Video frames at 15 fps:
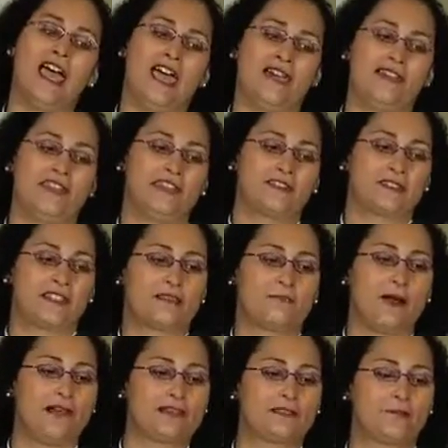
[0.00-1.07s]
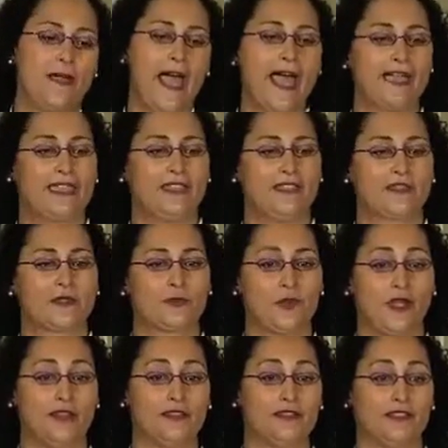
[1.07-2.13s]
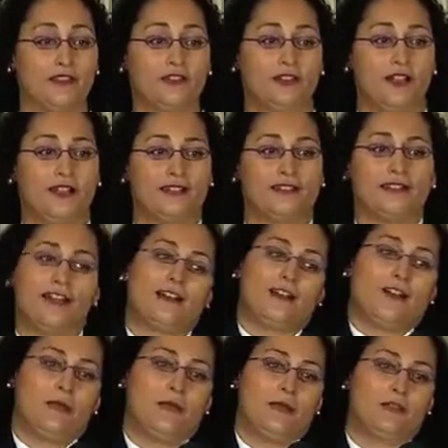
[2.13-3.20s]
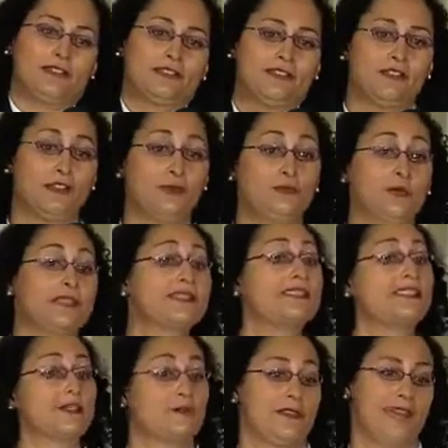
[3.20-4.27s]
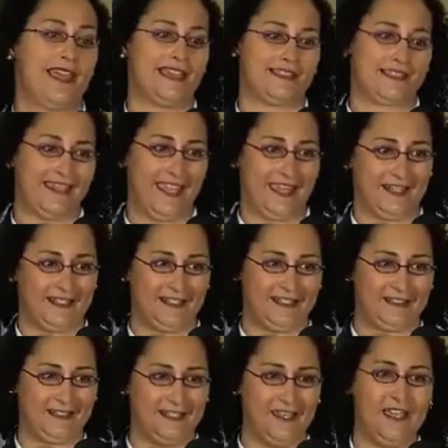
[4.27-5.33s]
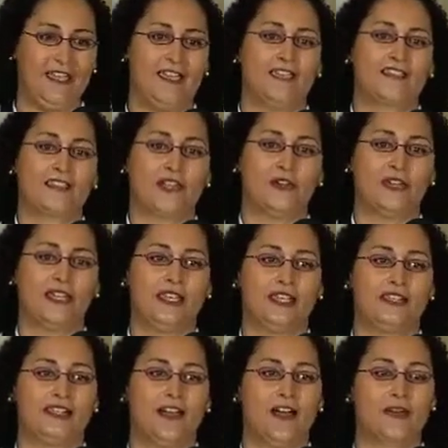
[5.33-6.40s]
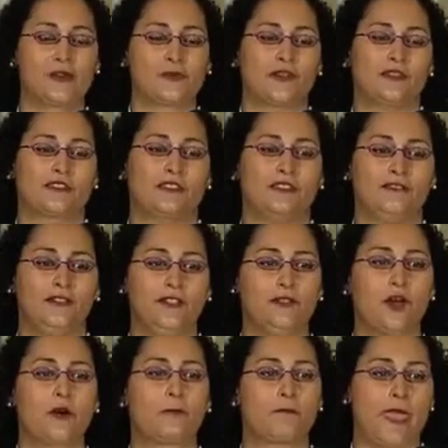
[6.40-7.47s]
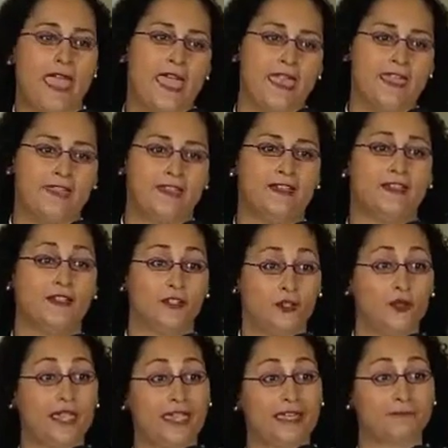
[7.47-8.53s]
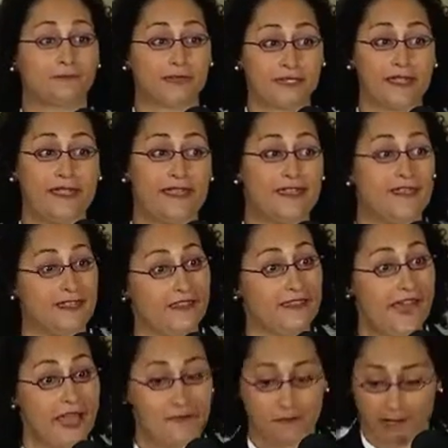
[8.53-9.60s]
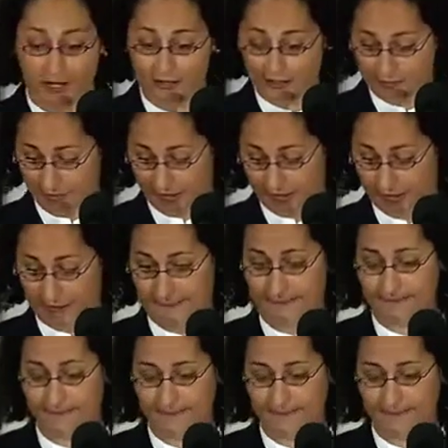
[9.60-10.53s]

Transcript: And then the response back is, "Well, then you're not going to be able to do business with that candidate." So in other words, if you don't pay, you can't play in that bond market.